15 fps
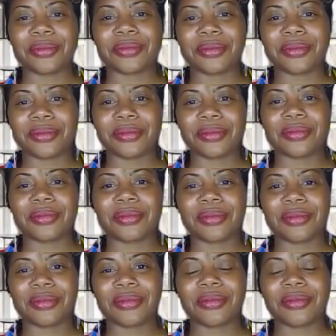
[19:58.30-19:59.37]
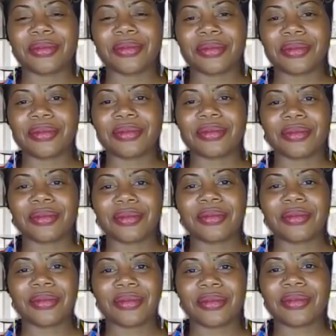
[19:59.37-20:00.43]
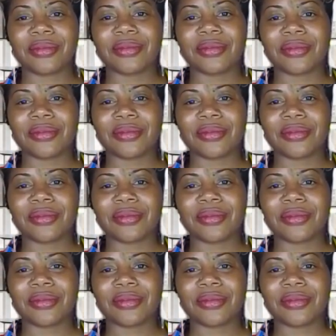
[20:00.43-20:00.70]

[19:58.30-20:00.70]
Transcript: (silent)